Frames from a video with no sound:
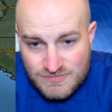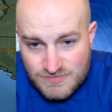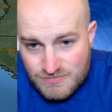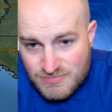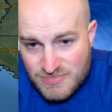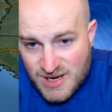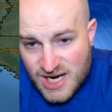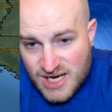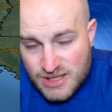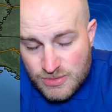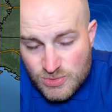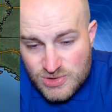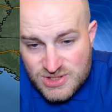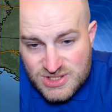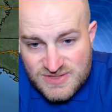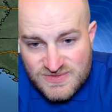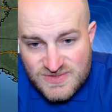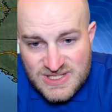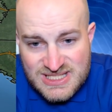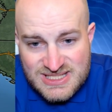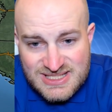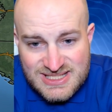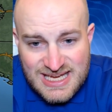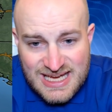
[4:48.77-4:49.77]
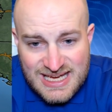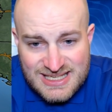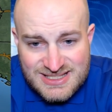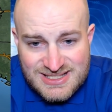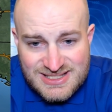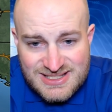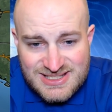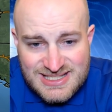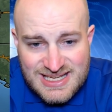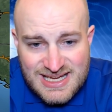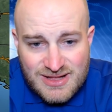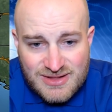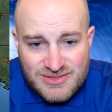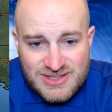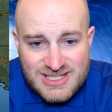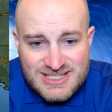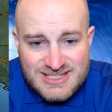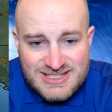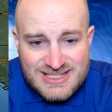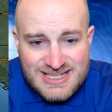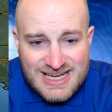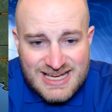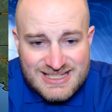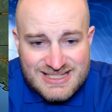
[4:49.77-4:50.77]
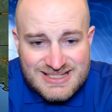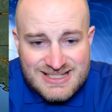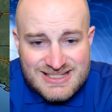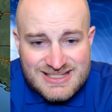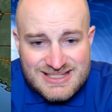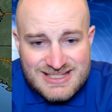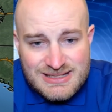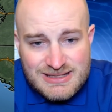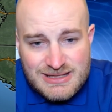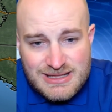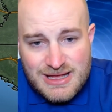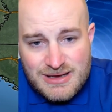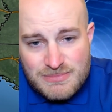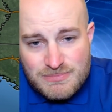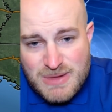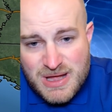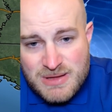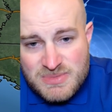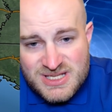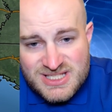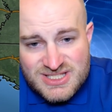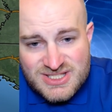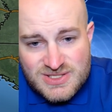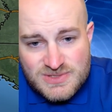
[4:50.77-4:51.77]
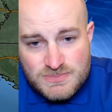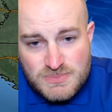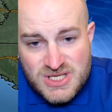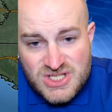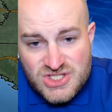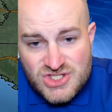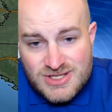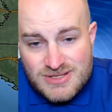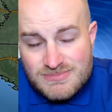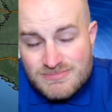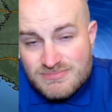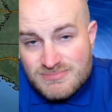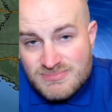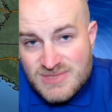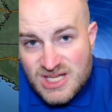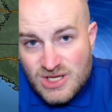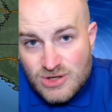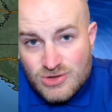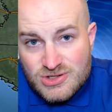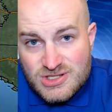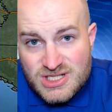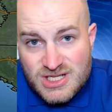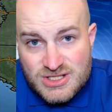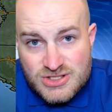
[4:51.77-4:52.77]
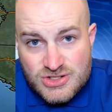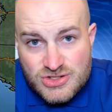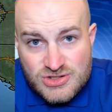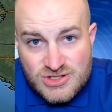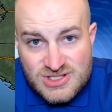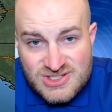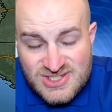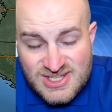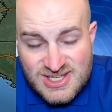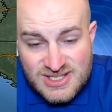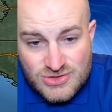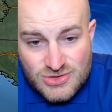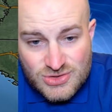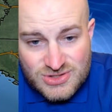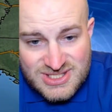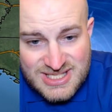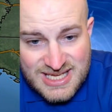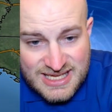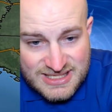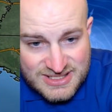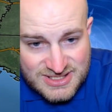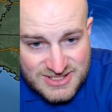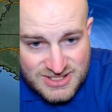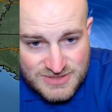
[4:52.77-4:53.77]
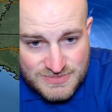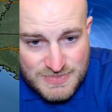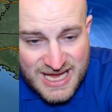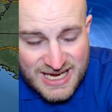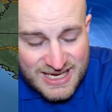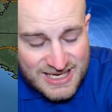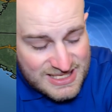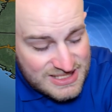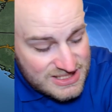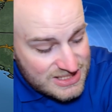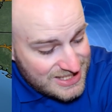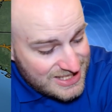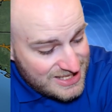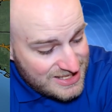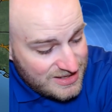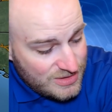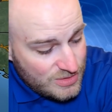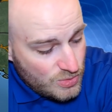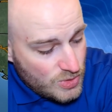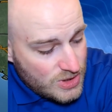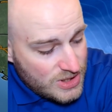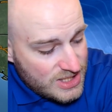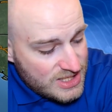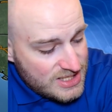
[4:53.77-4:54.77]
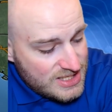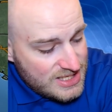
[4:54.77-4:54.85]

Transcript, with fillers: Piney Woods of East Texas, Southeast Texas, and then maybe a smidgen, Hill Country, Central Texas, back into